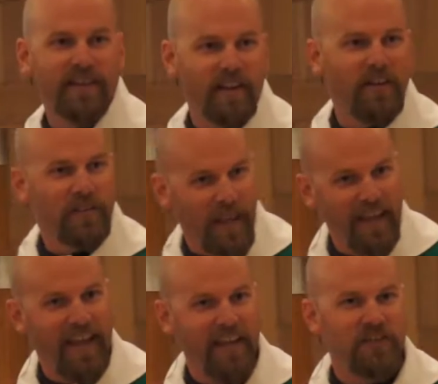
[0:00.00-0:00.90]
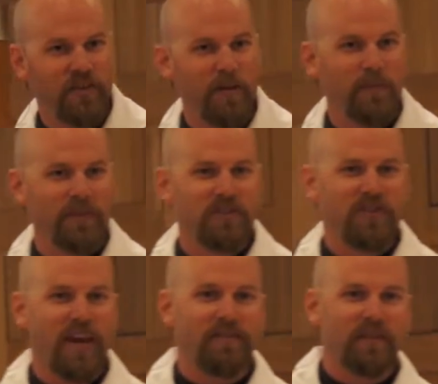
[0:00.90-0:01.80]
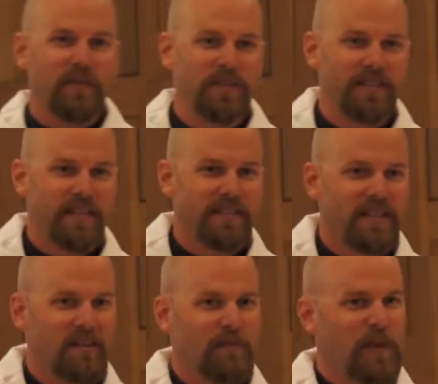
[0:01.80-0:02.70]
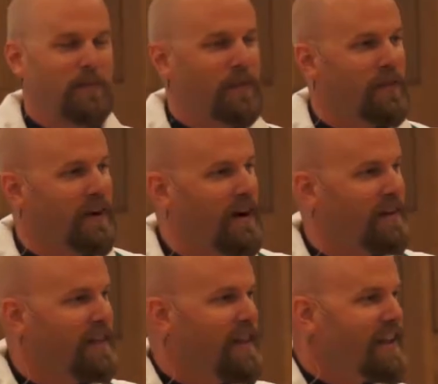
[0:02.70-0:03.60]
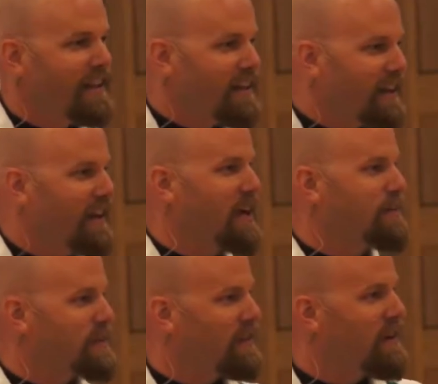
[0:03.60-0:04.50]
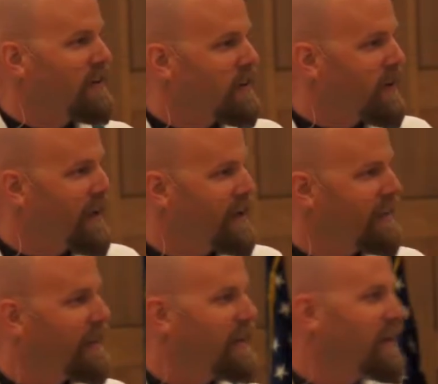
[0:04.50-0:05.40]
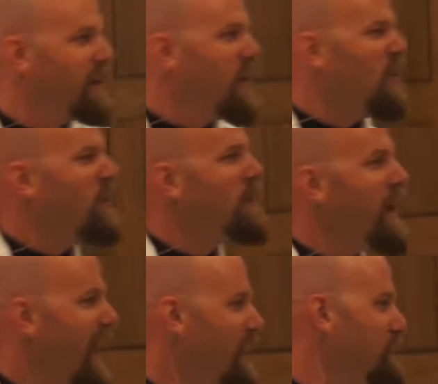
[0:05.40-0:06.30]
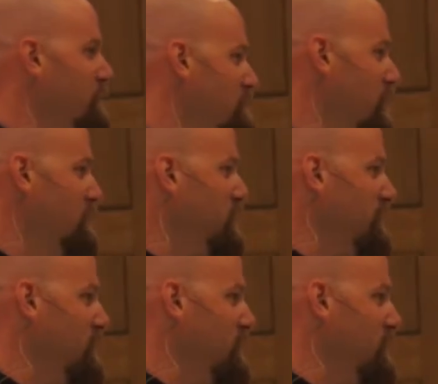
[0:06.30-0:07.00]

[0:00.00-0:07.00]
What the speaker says: You know, like any trip when you're traveling with 16 people, there are little hiccups along the way, like, well, we have most of